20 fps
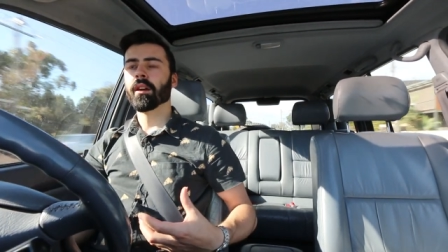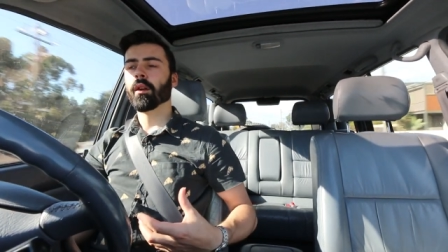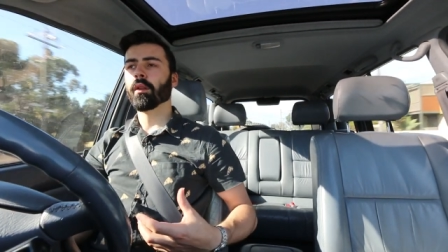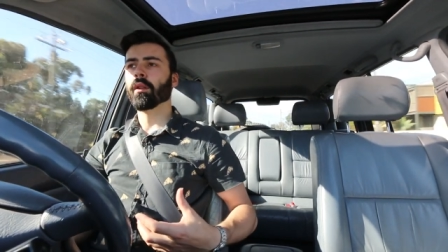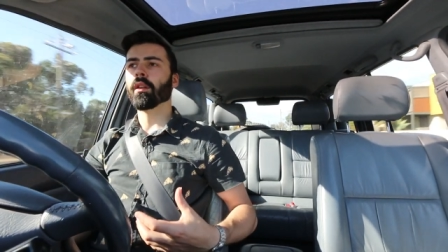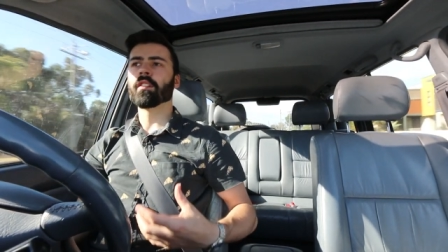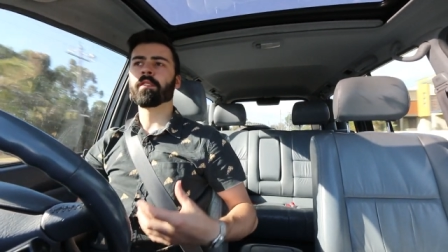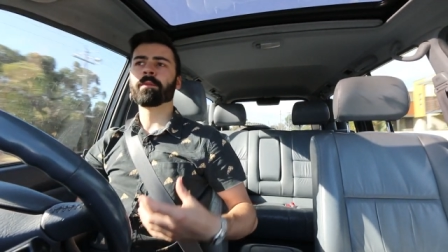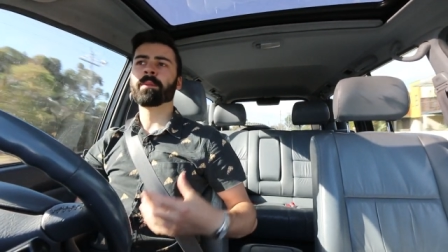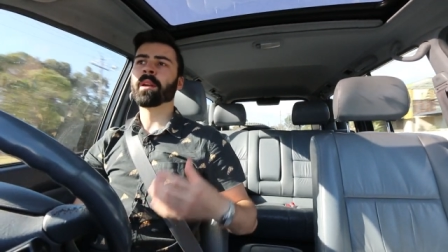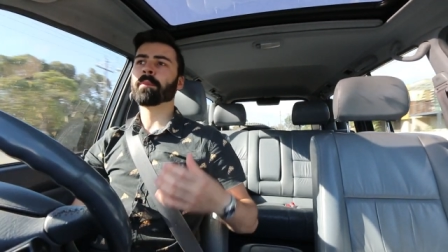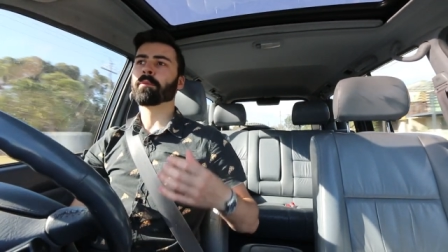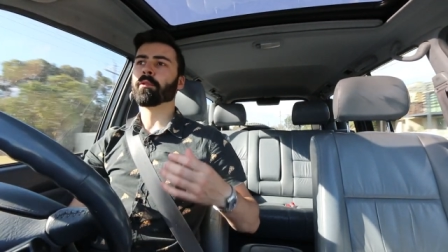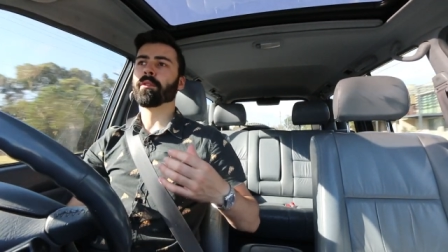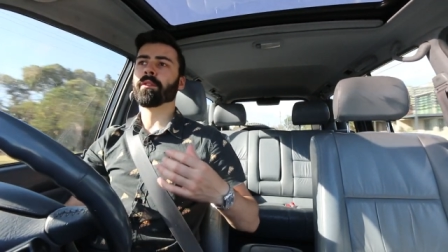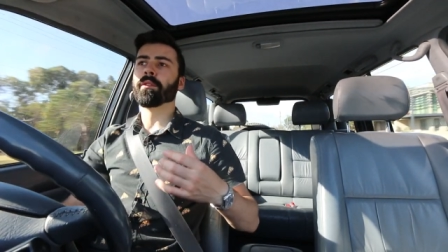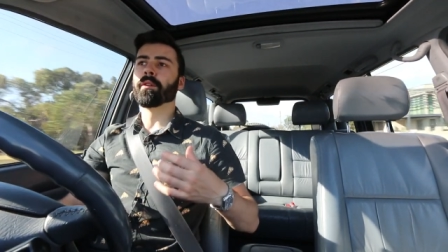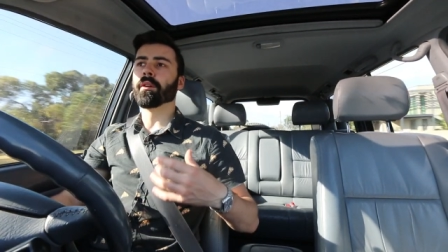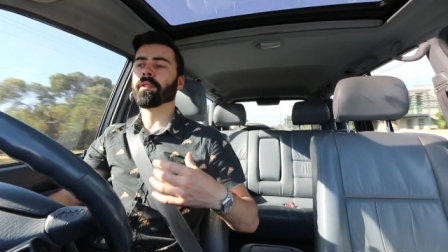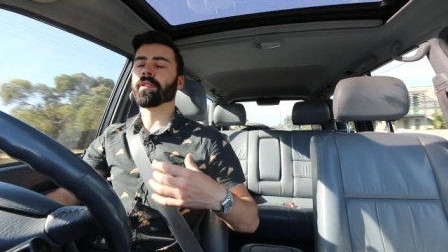A lot of people
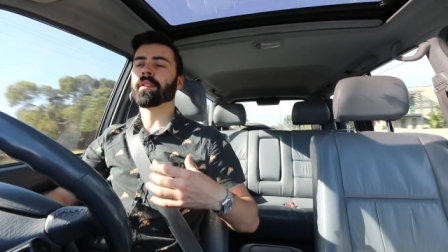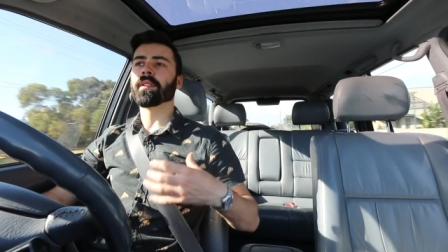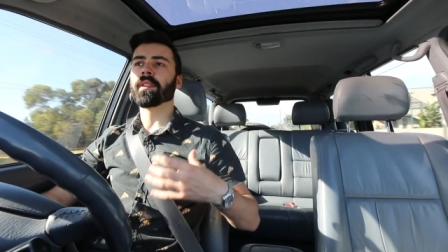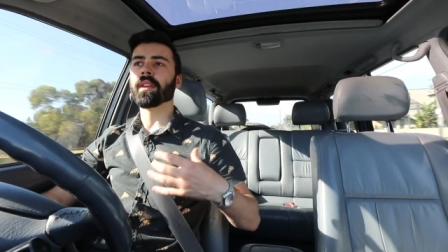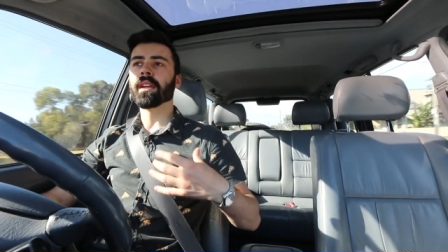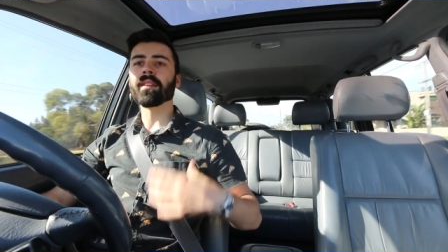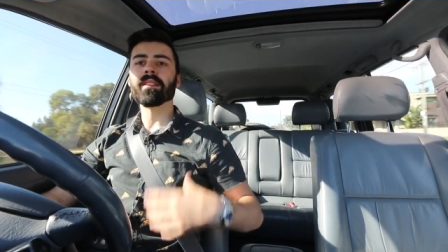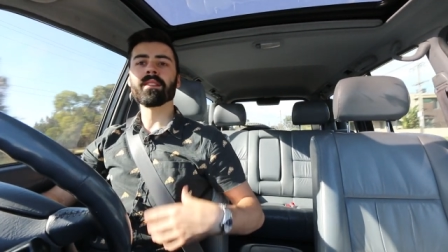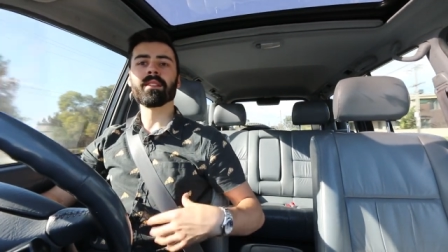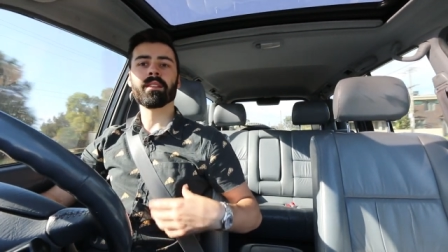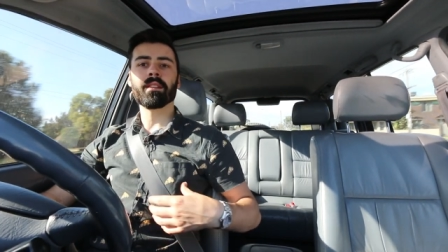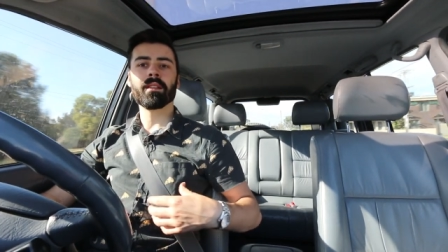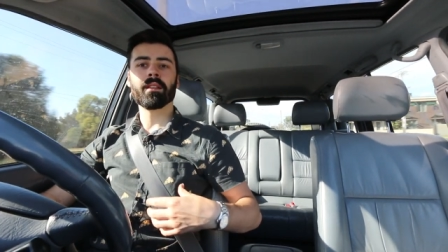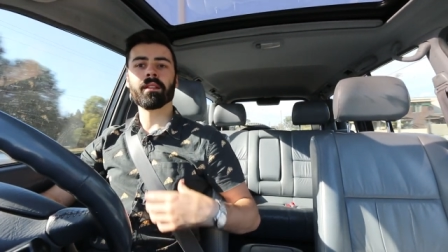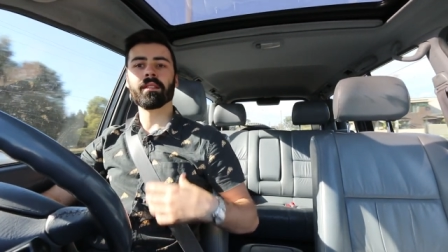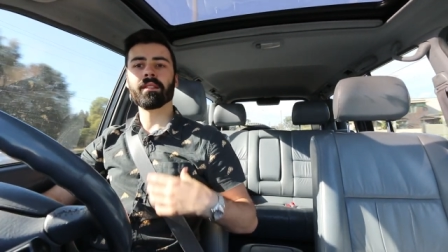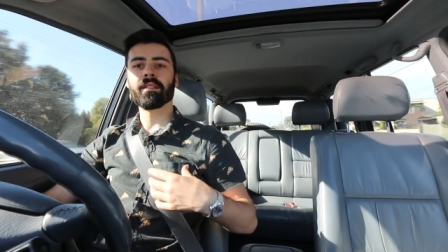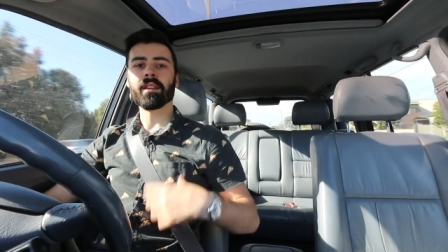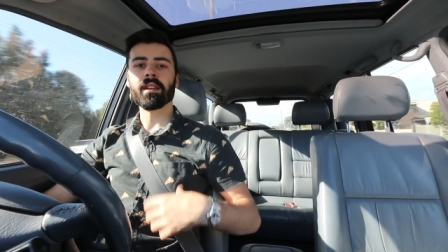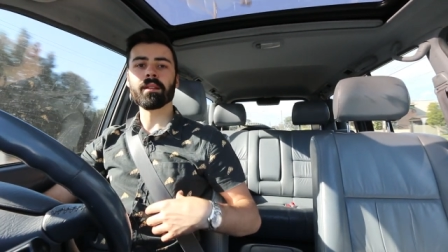thought that these
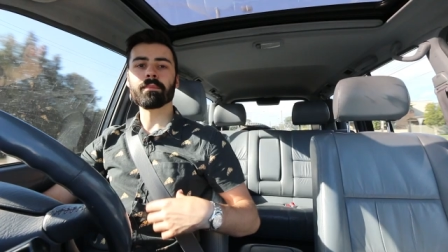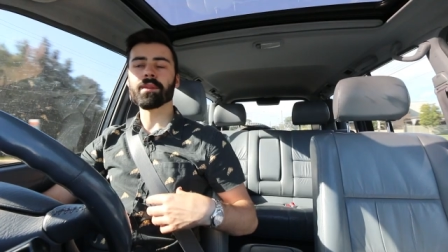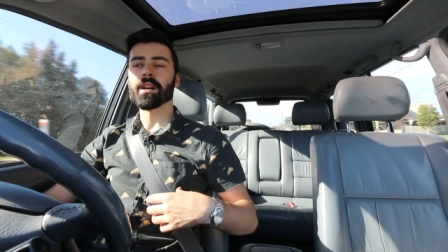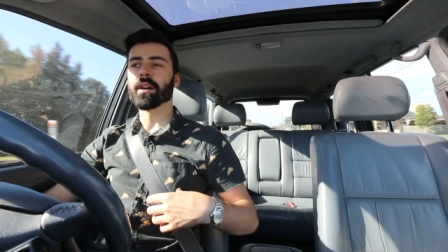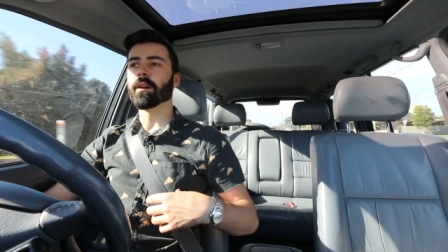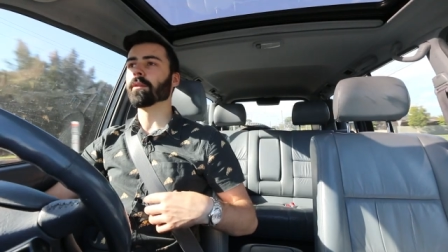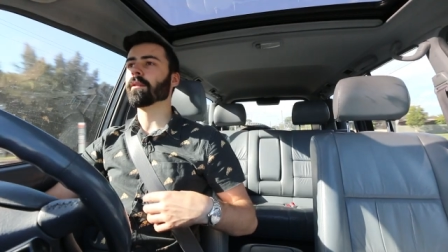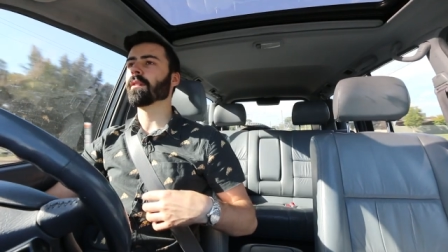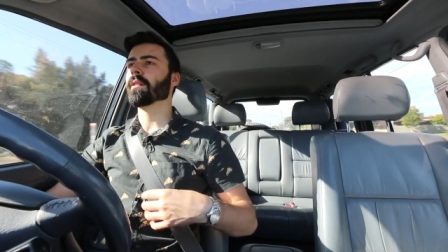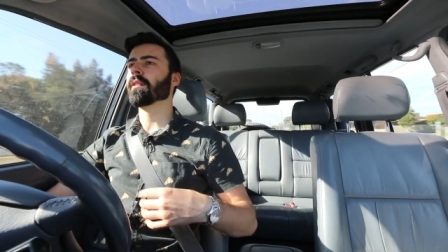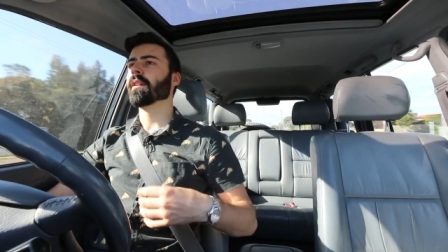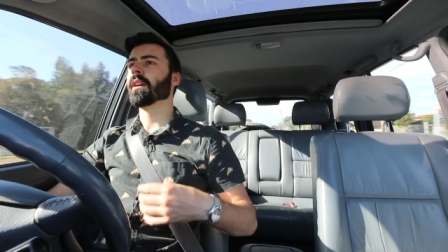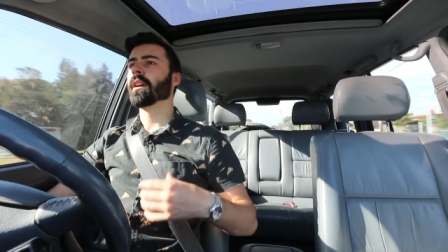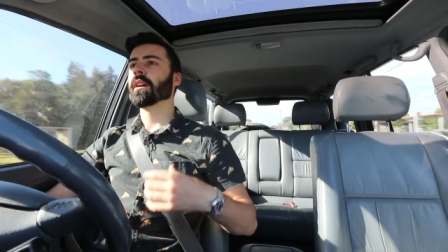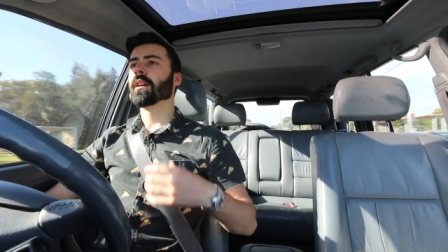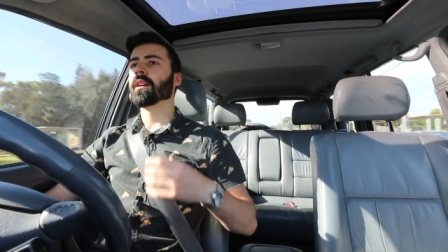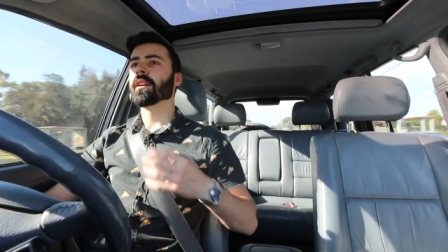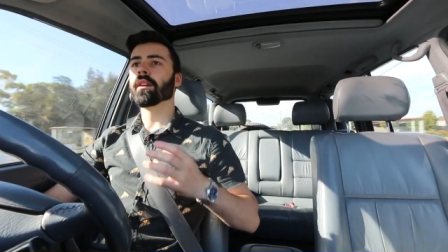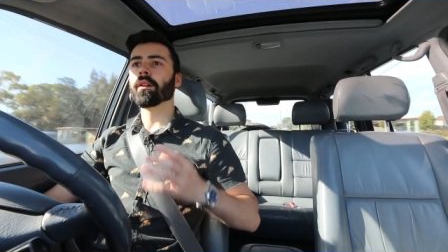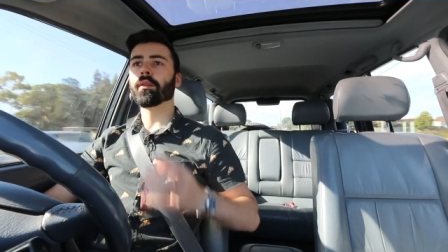seatbelts
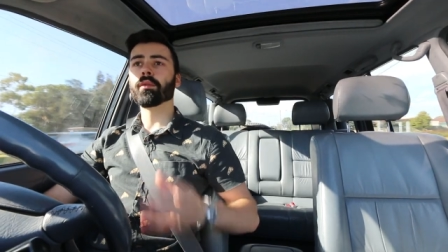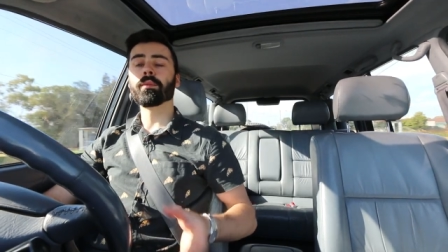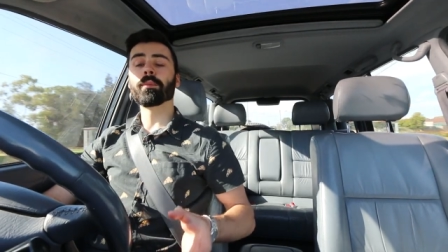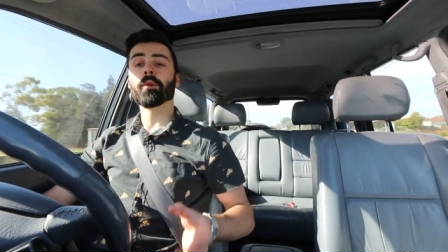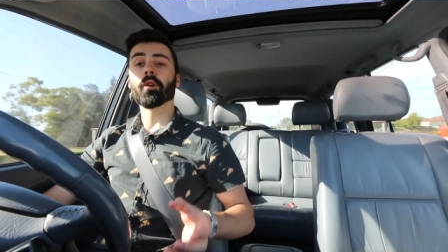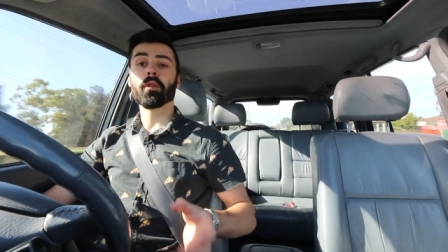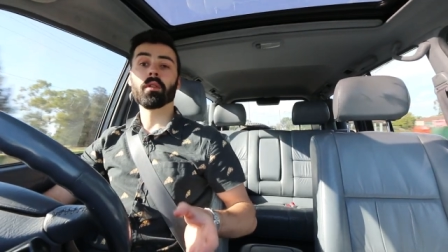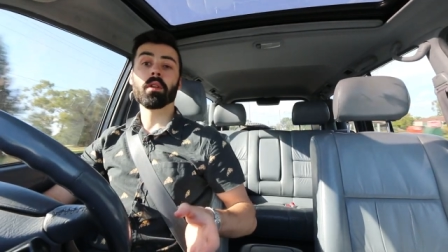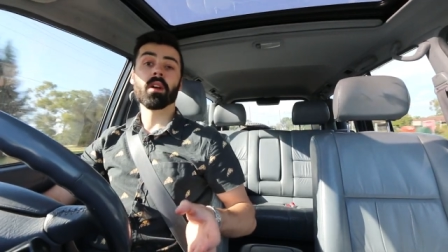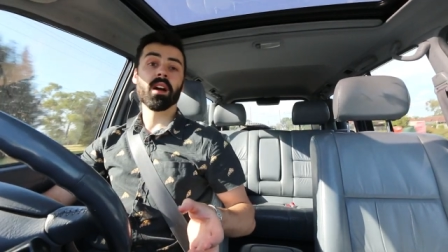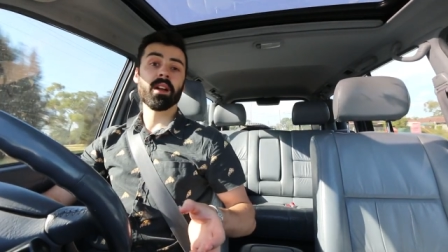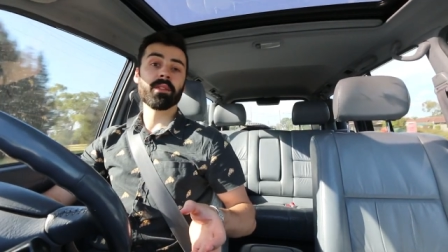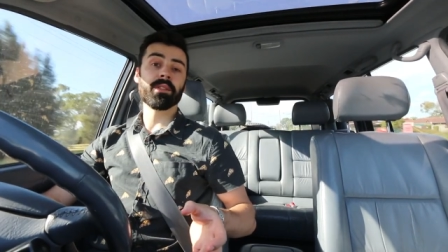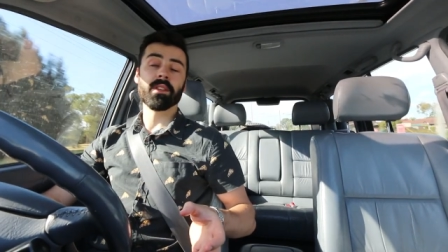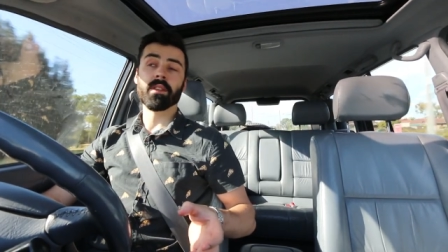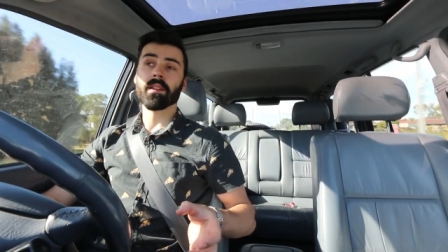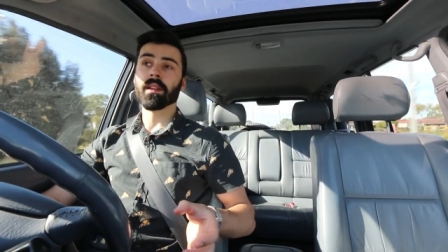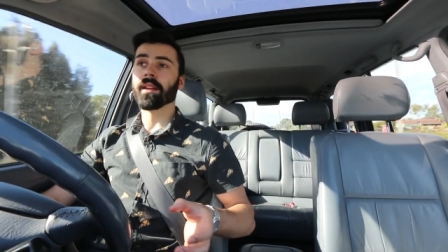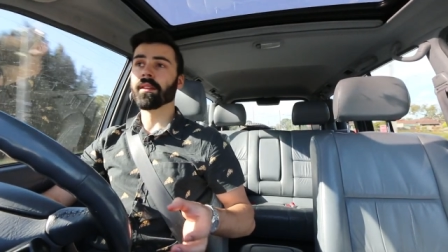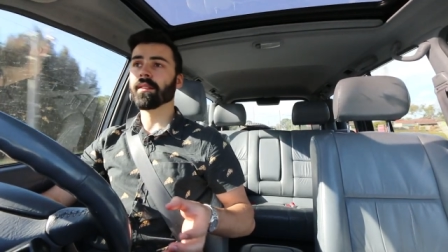killed more lives
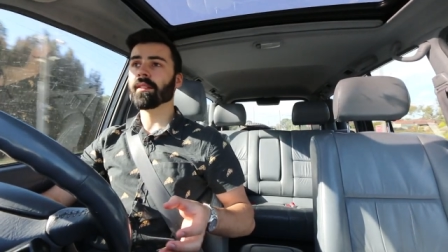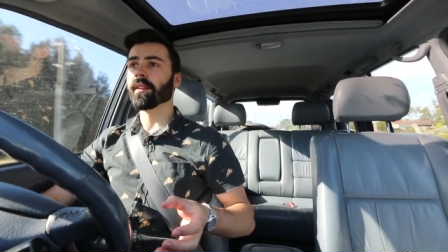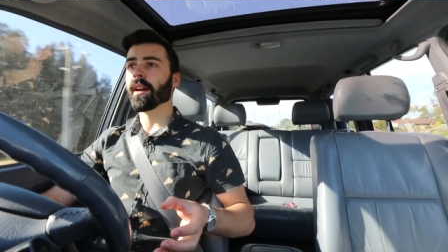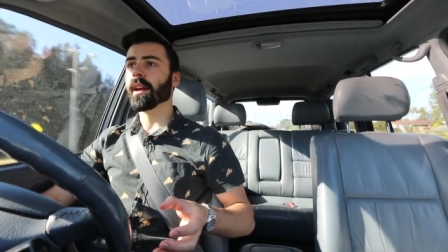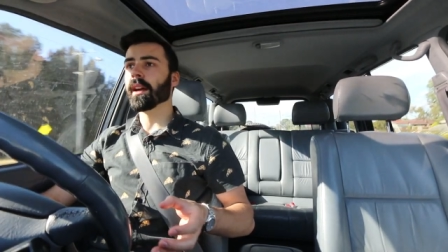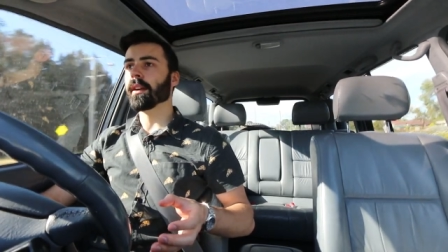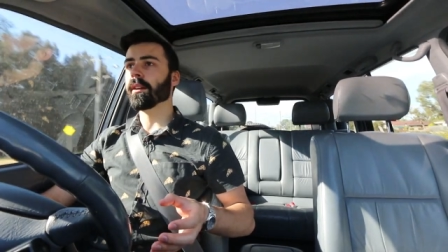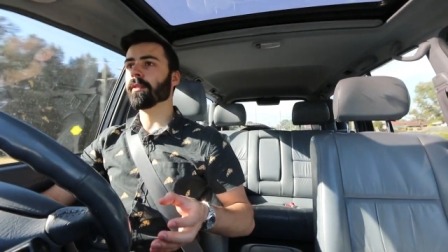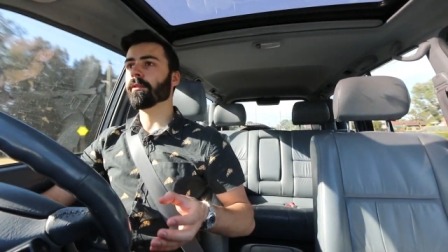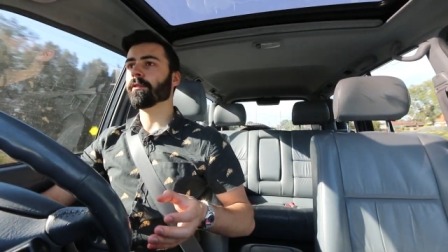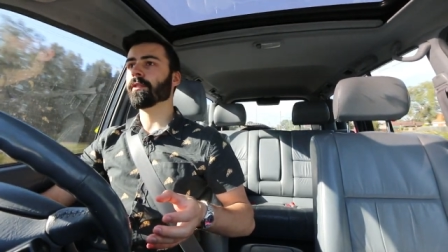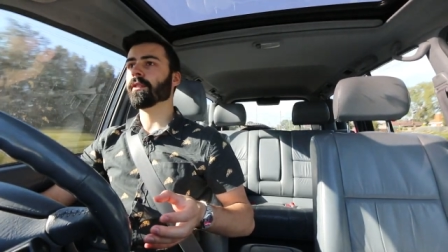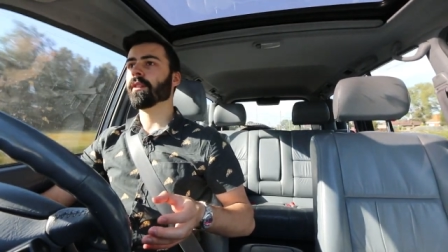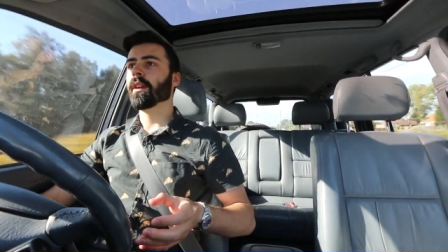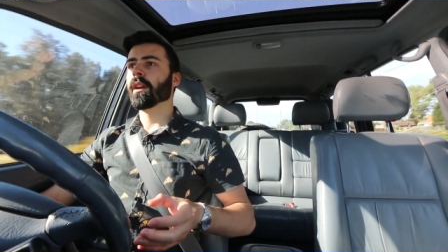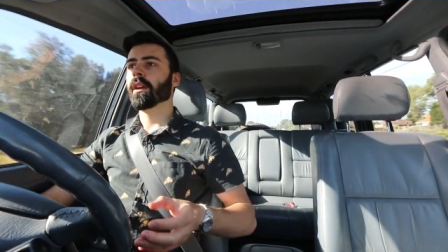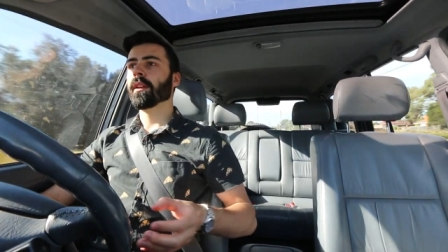than they saved,